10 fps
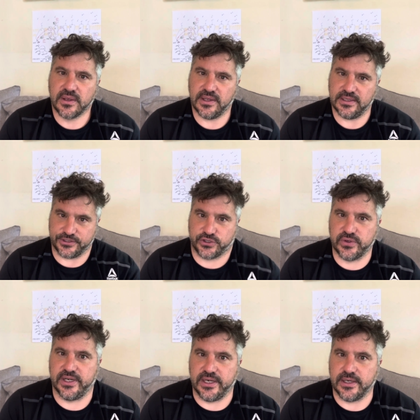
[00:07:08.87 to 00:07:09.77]

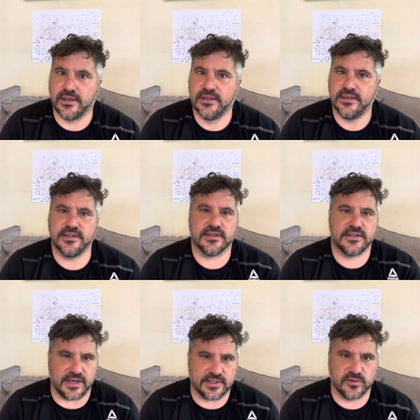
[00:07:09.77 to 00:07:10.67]
latrine is
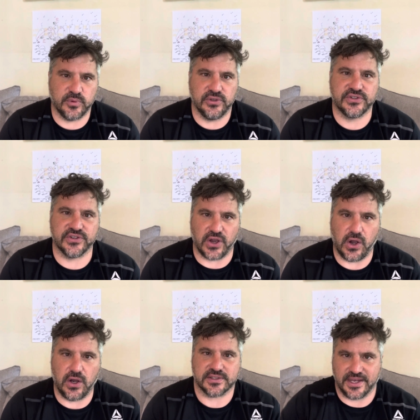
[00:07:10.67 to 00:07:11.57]
accessible to the
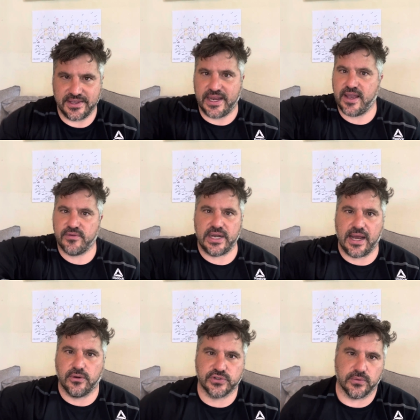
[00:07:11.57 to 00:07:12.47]
hogs. And they have an
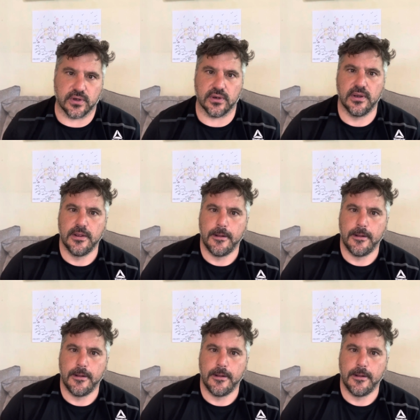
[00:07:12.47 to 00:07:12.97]
outdoor,